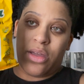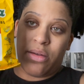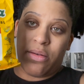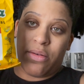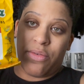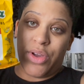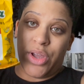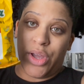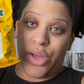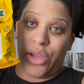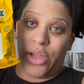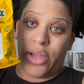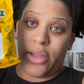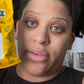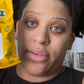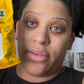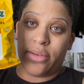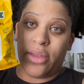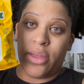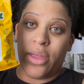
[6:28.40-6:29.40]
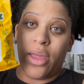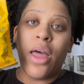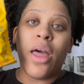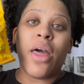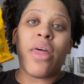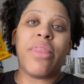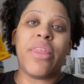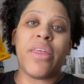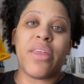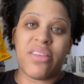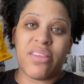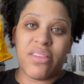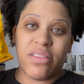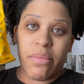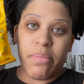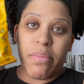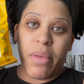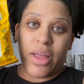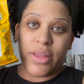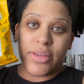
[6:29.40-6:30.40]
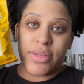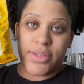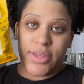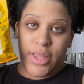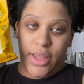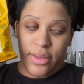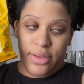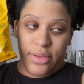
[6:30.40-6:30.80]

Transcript: Ricolas. This is a must.